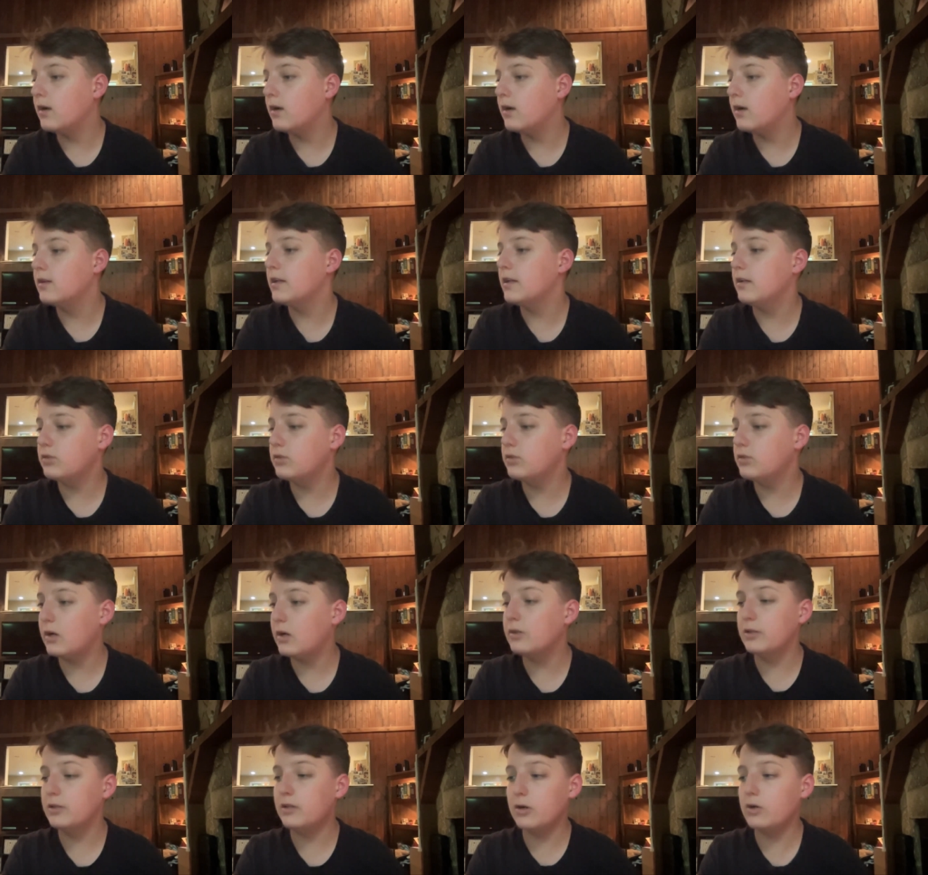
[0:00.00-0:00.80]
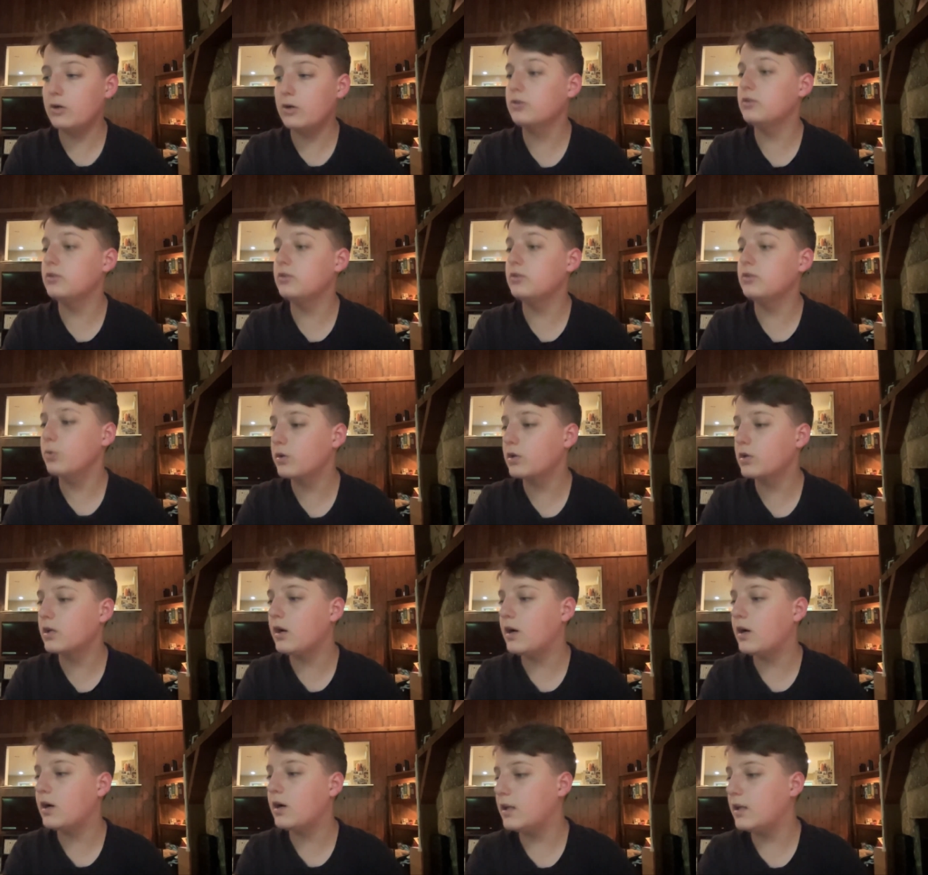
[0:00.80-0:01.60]
God, and thou
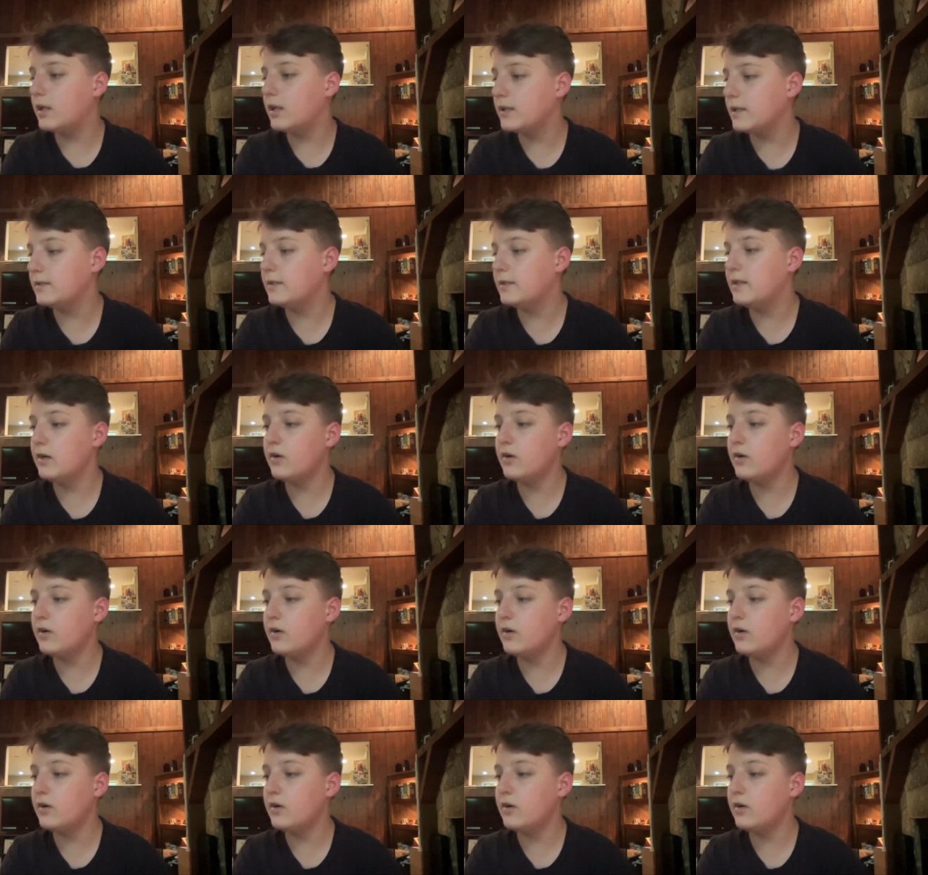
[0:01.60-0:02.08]
art the Lord God,